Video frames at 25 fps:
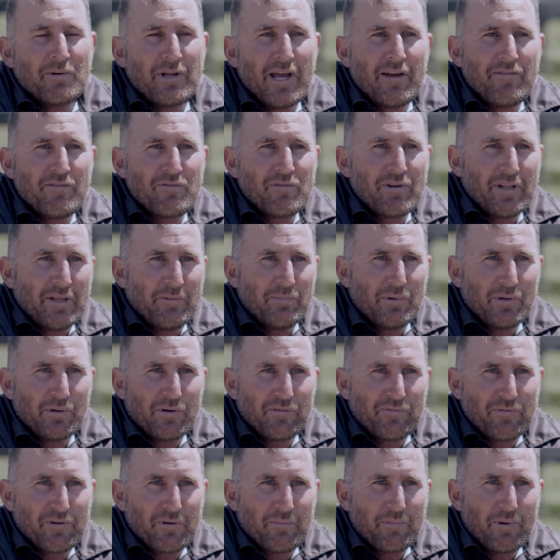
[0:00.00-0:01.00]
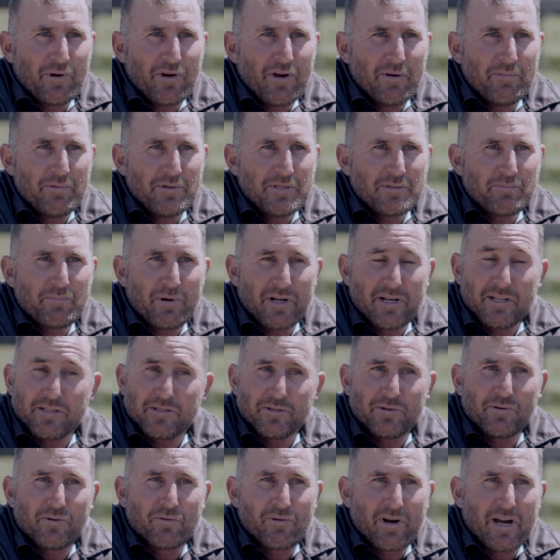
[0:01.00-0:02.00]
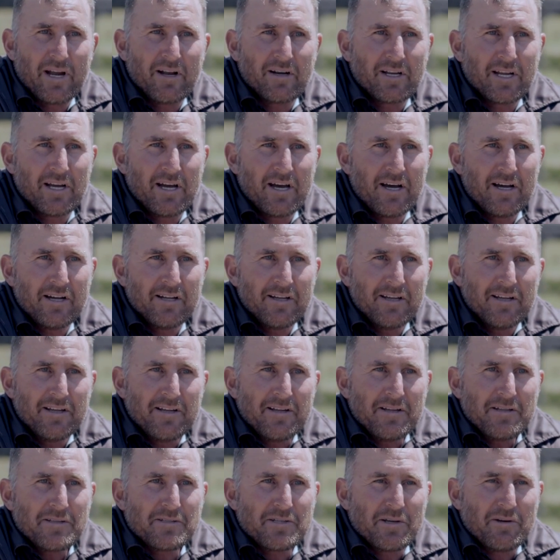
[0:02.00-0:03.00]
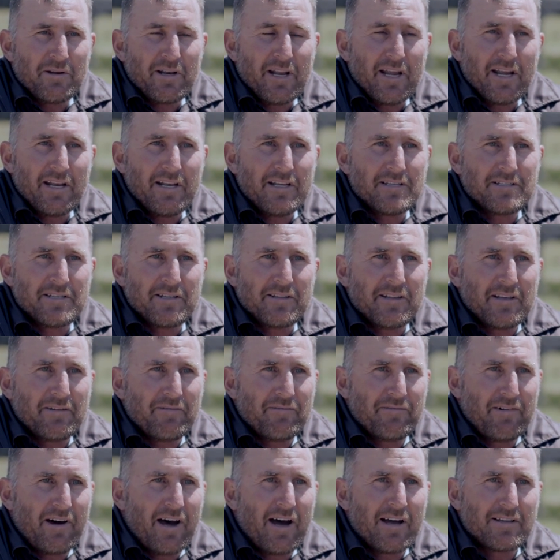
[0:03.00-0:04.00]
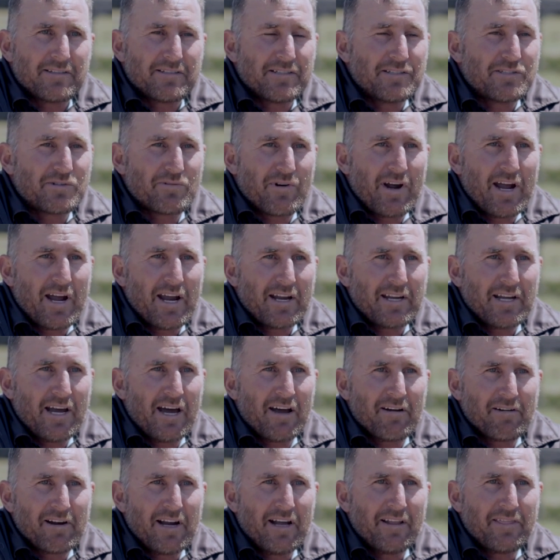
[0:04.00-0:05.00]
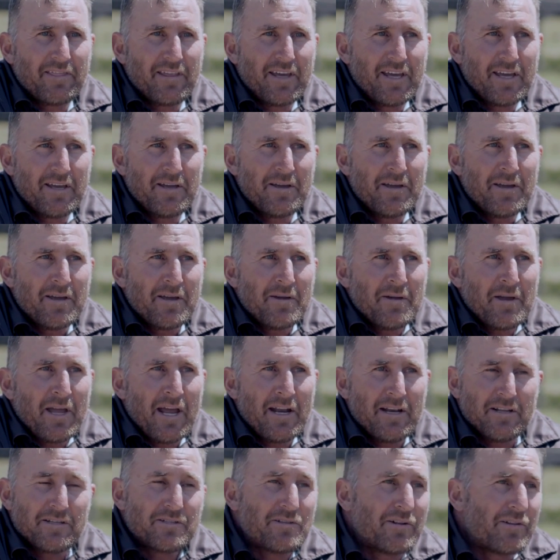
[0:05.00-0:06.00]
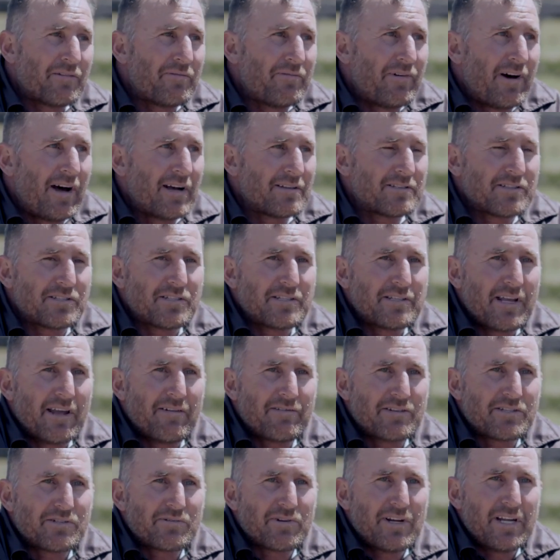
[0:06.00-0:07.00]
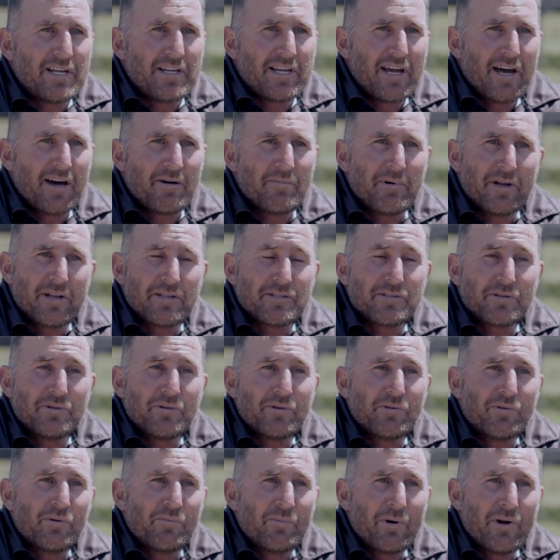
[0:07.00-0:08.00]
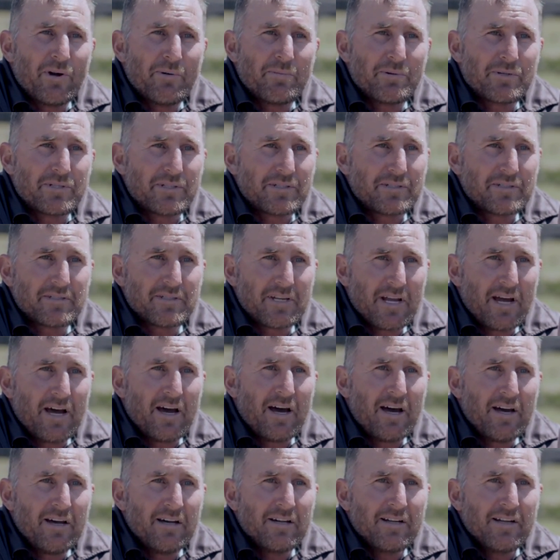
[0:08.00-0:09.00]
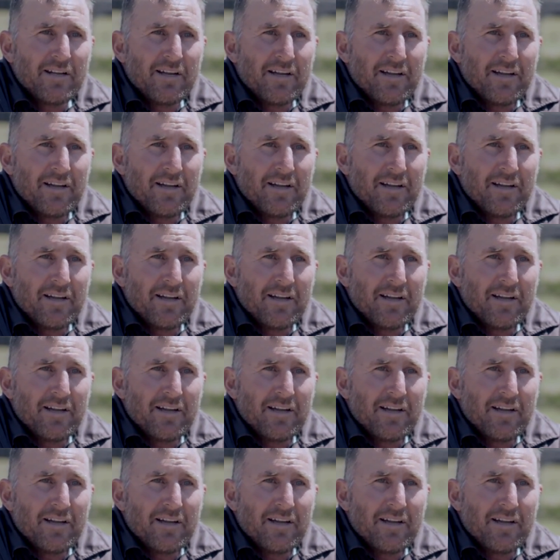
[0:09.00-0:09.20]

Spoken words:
We haven't really built it for a purpose, but it's an all-round car. So it isn't the fastest drag car out there, and it's not the fastest ever street car, but it's a good all-purpose car.